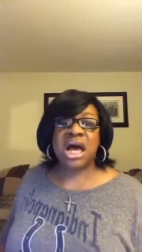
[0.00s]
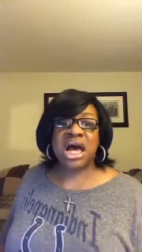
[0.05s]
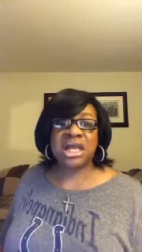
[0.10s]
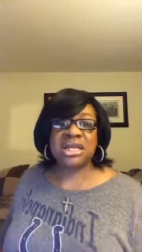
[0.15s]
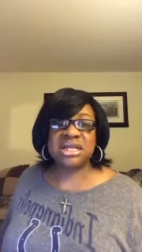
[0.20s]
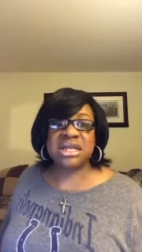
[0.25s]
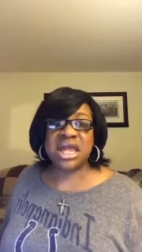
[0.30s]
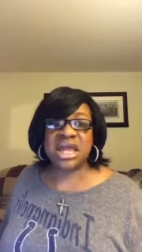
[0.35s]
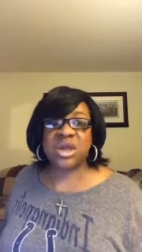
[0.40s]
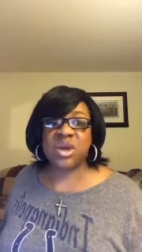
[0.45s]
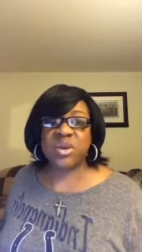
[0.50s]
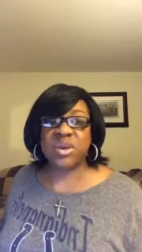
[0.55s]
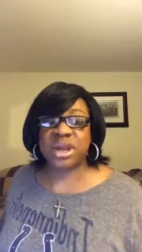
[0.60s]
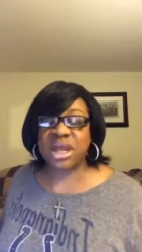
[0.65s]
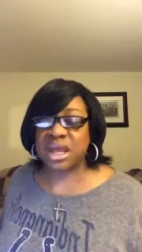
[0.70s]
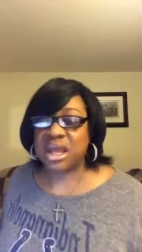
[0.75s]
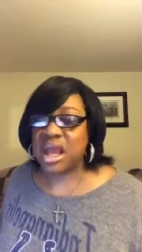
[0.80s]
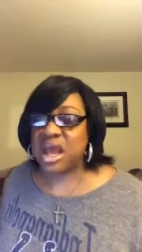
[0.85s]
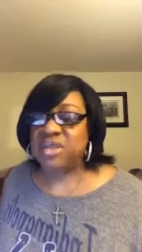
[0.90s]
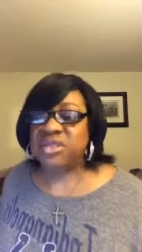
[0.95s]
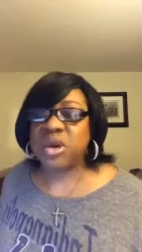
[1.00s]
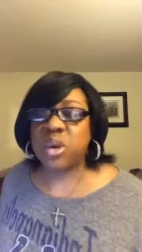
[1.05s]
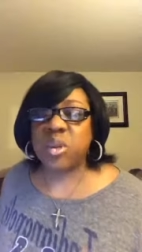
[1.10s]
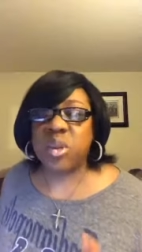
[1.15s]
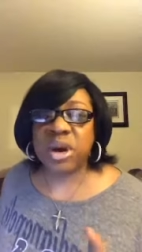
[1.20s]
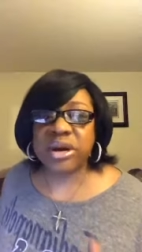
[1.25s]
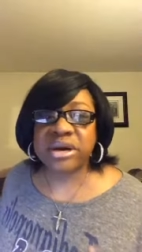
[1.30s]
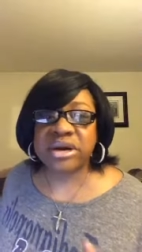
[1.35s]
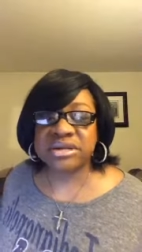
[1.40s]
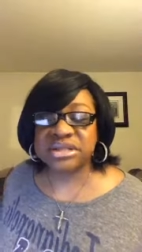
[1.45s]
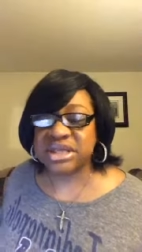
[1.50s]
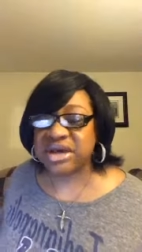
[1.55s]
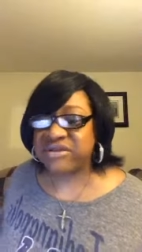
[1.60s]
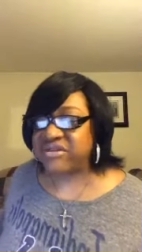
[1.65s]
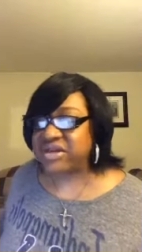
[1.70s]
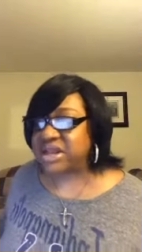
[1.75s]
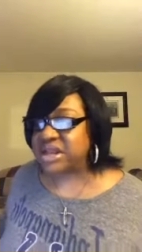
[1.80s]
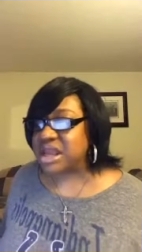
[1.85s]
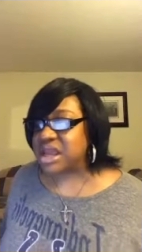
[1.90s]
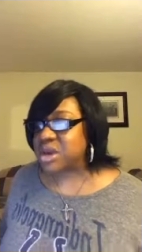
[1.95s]
Iniquity. The workers
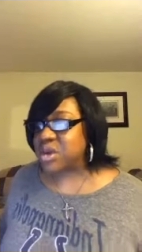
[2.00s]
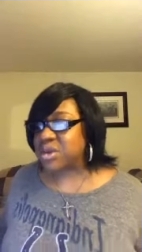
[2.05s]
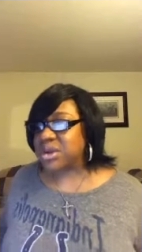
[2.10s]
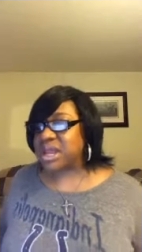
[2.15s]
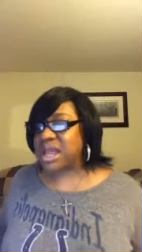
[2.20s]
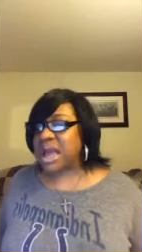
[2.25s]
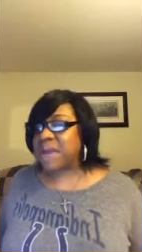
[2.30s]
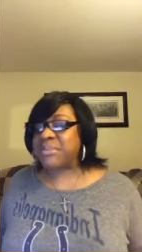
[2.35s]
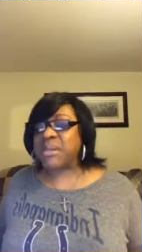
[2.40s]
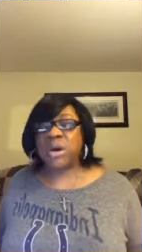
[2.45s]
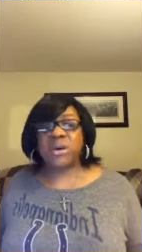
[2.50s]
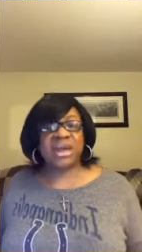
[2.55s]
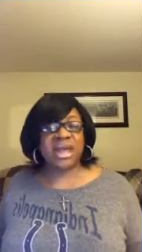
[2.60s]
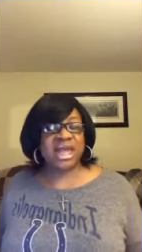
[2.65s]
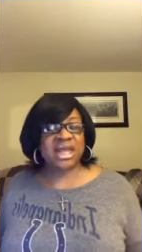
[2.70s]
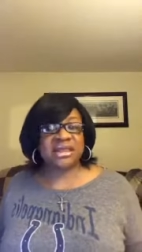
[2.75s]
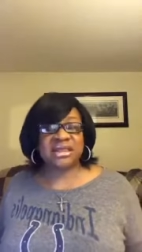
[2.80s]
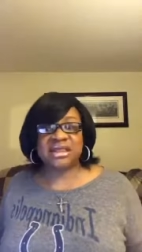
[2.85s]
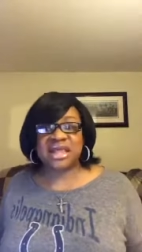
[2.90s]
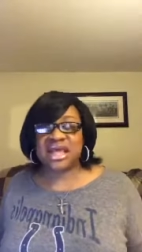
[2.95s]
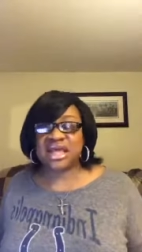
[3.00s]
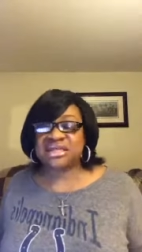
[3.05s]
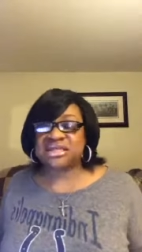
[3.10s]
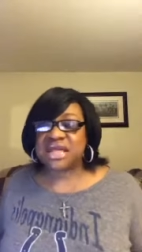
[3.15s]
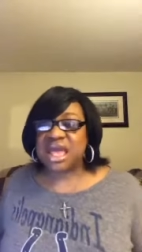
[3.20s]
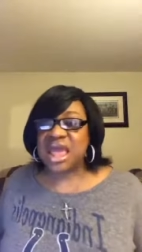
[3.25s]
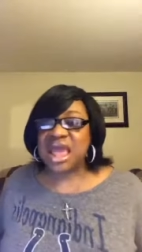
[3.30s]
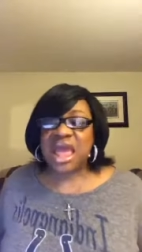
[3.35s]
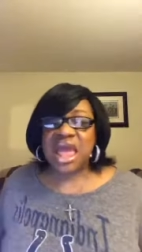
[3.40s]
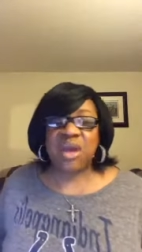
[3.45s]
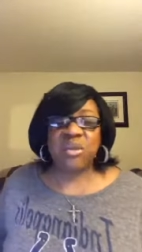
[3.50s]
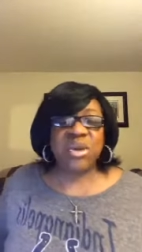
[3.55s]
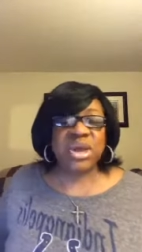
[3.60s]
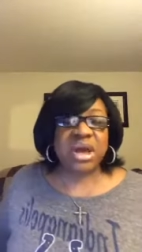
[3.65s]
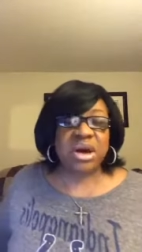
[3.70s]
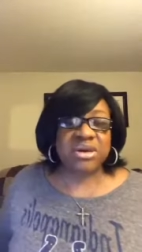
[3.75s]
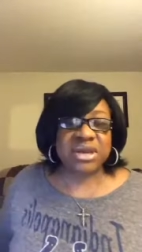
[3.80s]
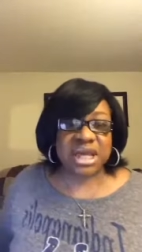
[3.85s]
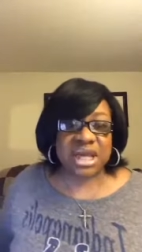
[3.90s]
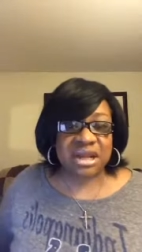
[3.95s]
of iniquity. I'm going to hit this and we're
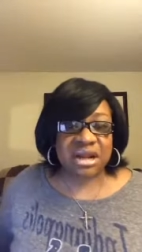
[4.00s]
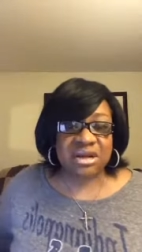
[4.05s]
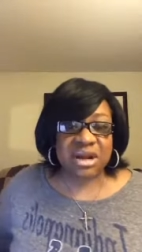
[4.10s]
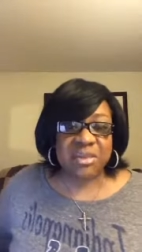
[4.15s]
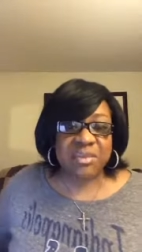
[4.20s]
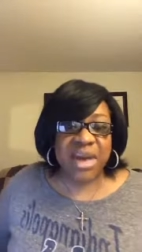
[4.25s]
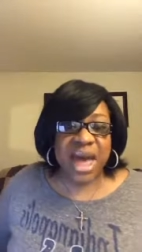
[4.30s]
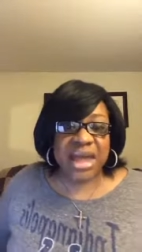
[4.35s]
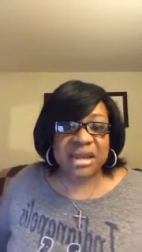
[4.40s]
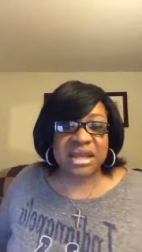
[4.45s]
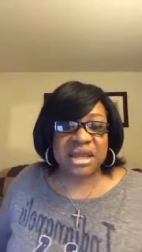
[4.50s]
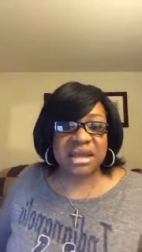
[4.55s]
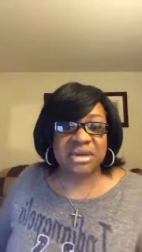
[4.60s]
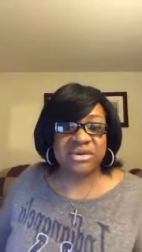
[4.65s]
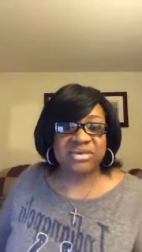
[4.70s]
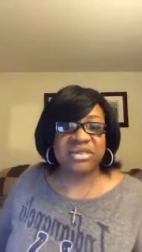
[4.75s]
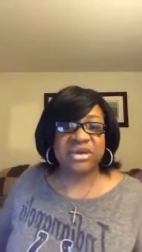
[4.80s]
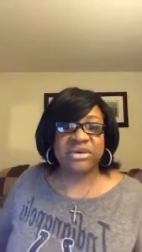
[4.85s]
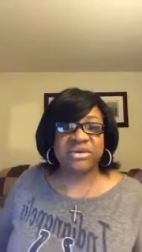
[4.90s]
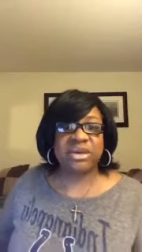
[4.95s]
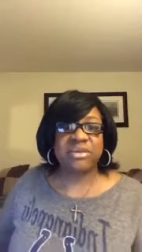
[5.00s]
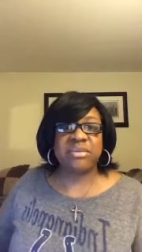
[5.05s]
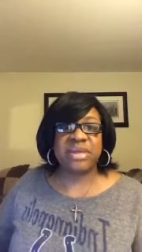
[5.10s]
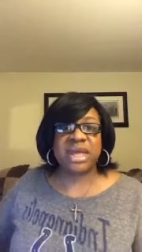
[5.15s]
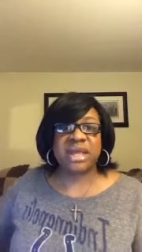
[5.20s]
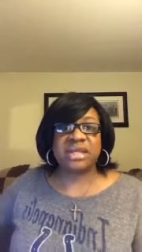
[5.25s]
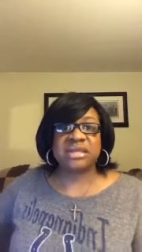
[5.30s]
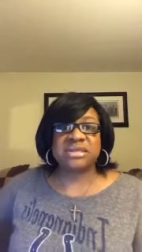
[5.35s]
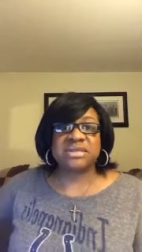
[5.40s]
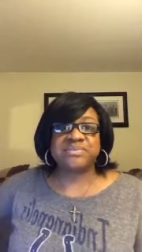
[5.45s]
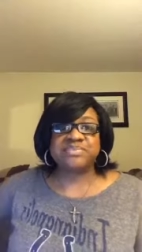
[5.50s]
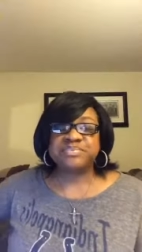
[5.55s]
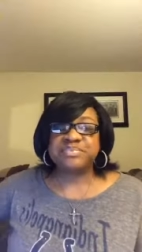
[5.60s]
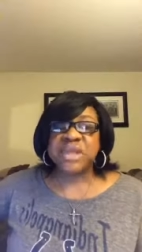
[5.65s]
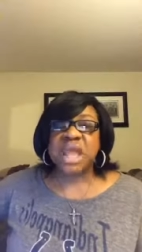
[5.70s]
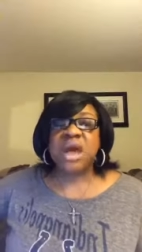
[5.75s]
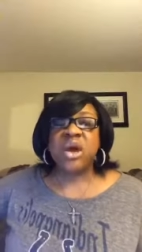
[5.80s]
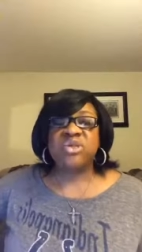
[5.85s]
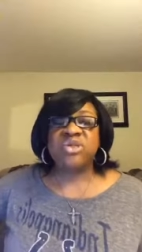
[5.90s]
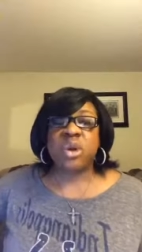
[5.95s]
going to get on up out of here in 30 minutes.
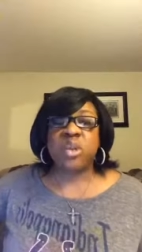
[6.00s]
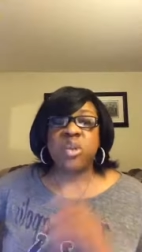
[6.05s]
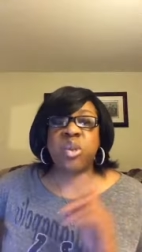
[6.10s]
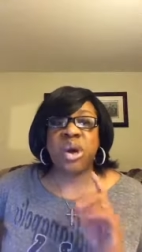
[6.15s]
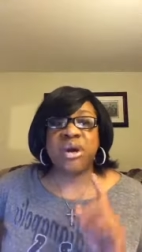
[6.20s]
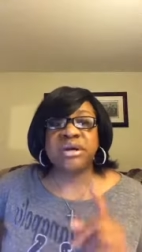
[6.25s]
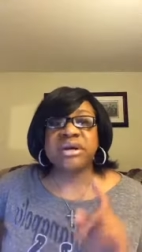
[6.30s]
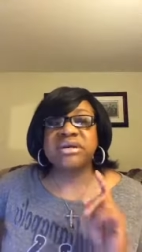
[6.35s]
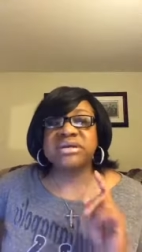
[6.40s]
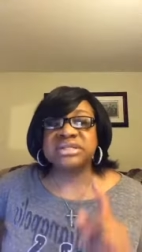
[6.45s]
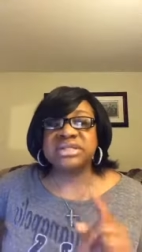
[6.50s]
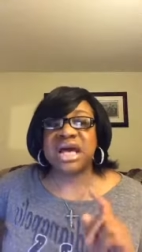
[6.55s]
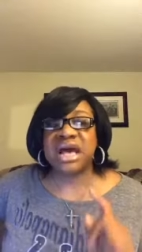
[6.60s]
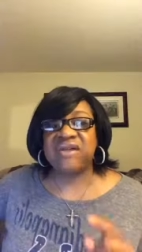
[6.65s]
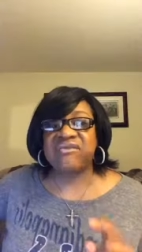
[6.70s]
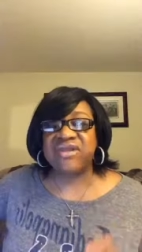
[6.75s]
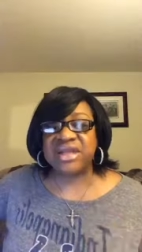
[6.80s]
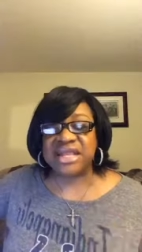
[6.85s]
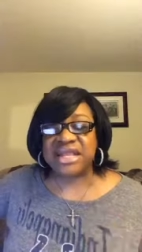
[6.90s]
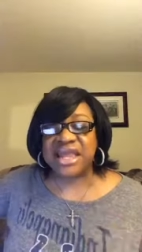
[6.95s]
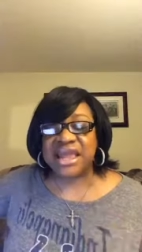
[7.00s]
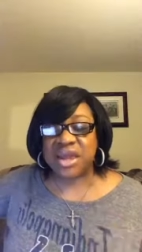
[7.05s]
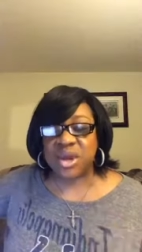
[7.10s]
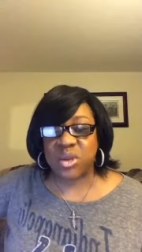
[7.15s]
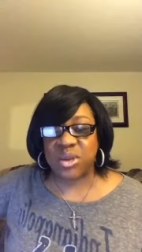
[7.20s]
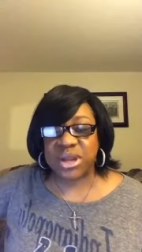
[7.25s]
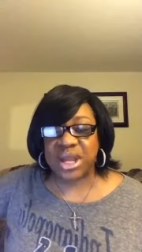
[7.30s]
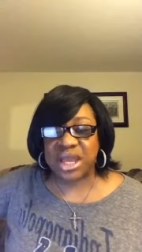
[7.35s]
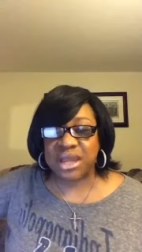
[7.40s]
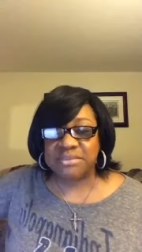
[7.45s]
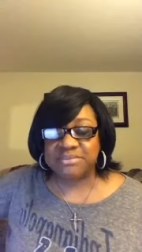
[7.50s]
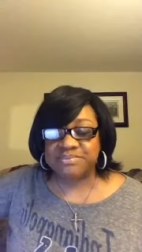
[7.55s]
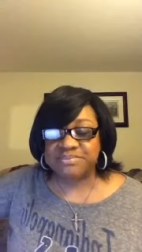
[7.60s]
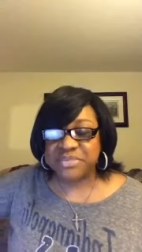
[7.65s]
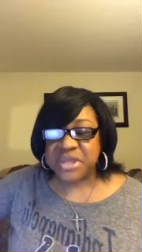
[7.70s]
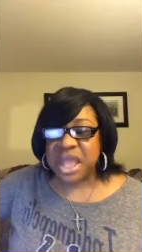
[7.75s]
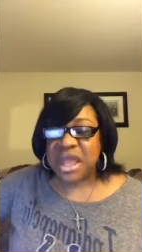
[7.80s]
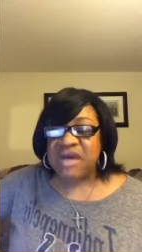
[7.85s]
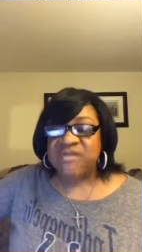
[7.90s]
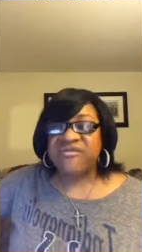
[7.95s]
The workers of iniquity.
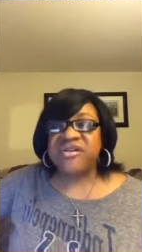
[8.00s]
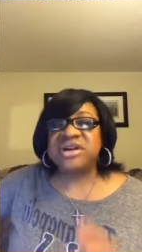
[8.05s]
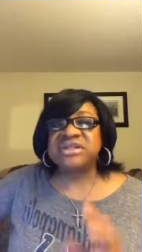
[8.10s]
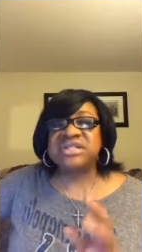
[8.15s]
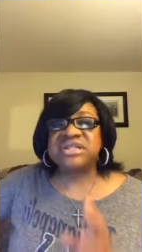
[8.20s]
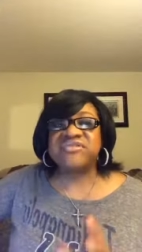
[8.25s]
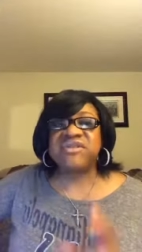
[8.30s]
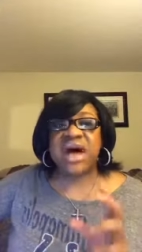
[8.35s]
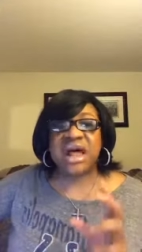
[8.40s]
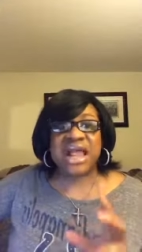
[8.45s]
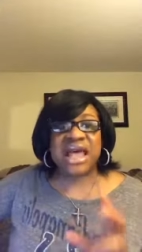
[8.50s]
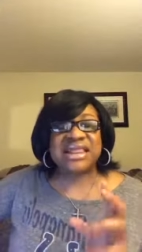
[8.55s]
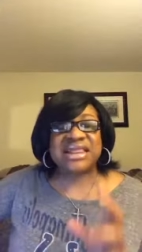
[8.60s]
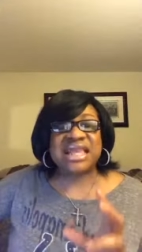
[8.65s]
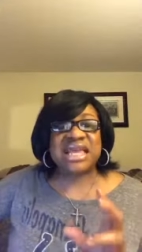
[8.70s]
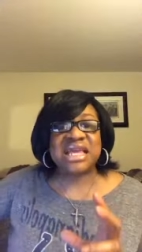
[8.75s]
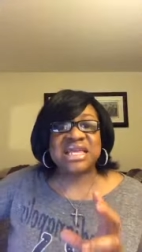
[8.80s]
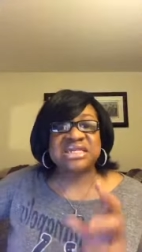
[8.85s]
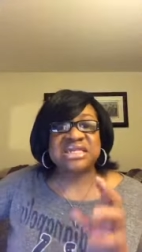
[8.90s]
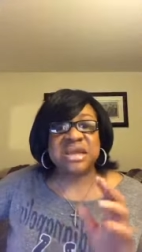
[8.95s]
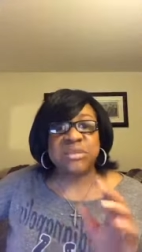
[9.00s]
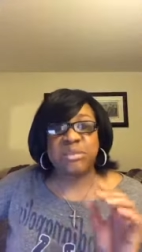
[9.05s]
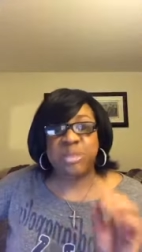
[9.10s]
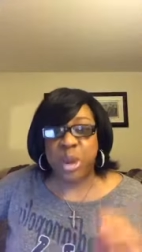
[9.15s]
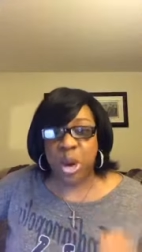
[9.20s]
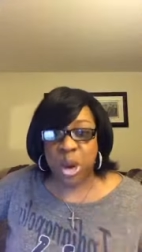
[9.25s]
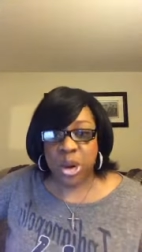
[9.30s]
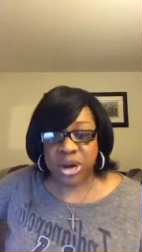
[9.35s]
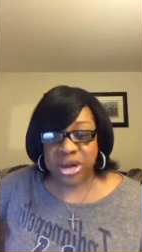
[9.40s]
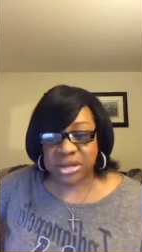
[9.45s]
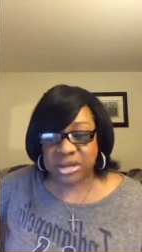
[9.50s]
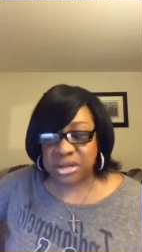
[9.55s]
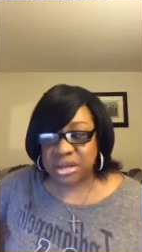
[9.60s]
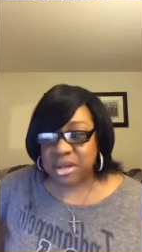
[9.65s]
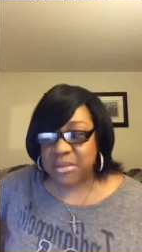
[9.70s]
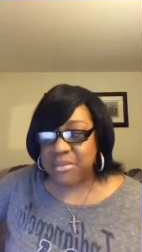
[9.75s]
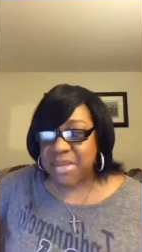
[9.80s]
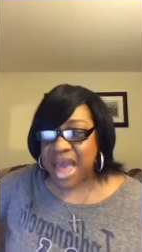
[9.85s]
First of all, I think it's important.